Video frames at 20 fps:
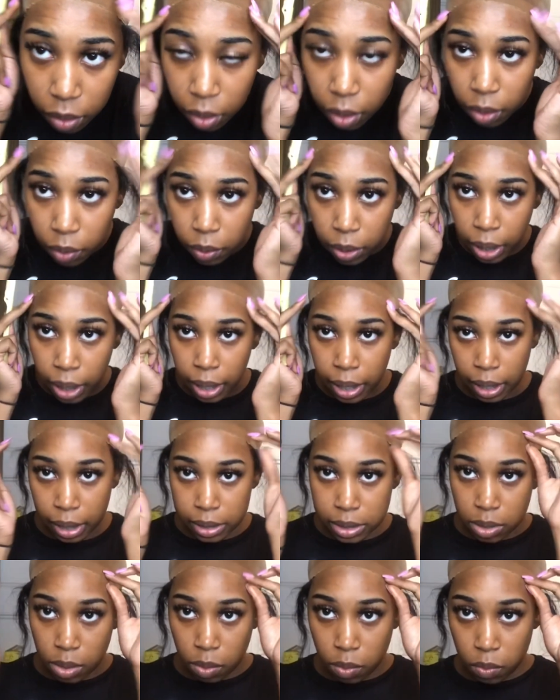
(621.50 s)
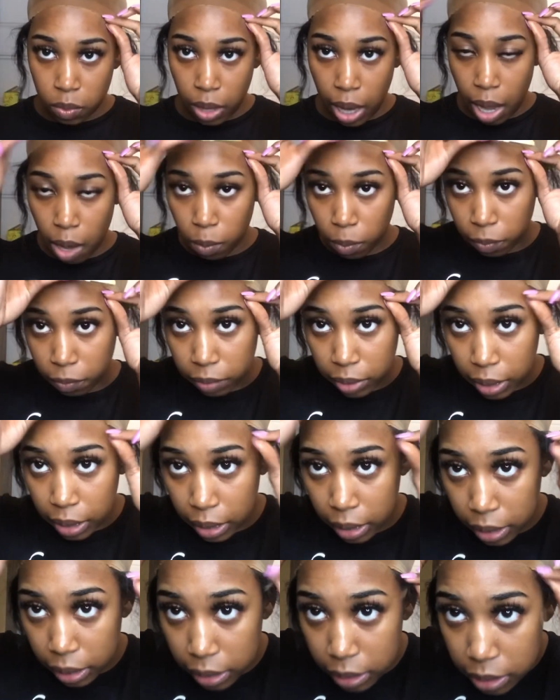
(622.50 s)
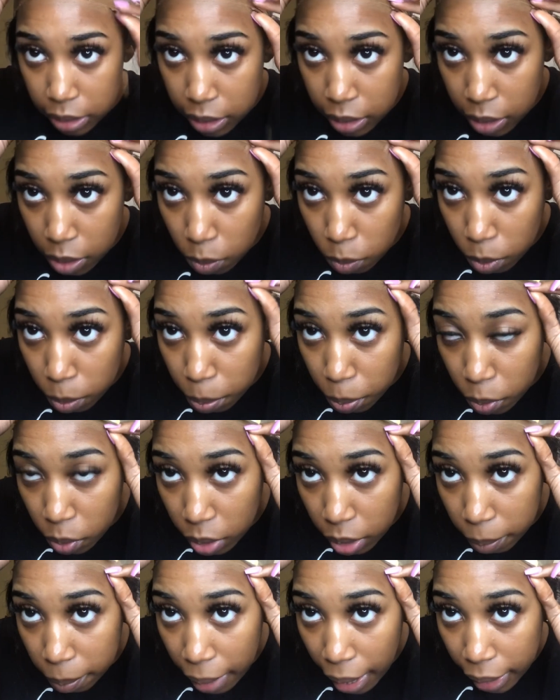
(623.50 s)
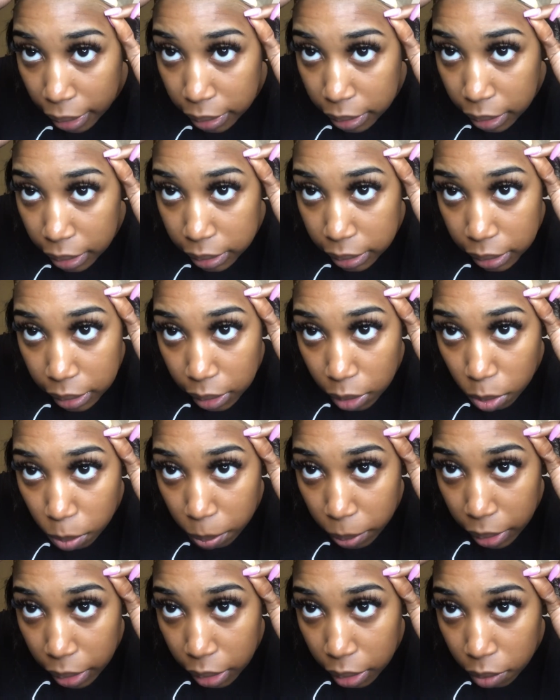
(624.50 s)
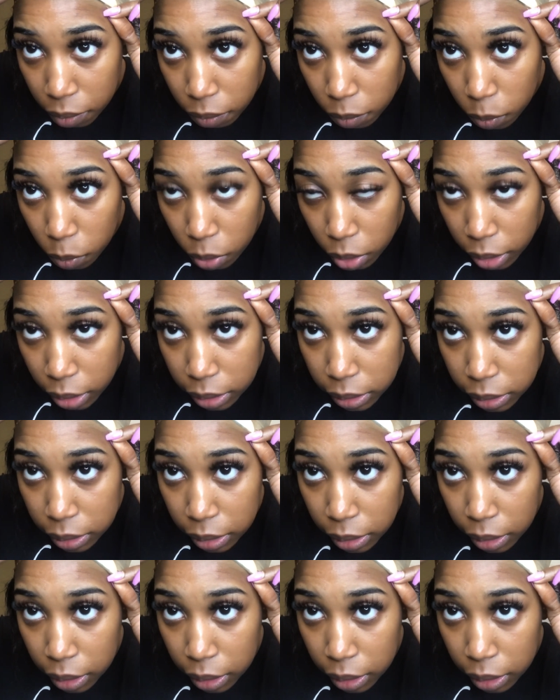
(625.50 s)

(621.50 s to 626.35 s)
Okay, so now with this, we pulled it back just a little bit, of course,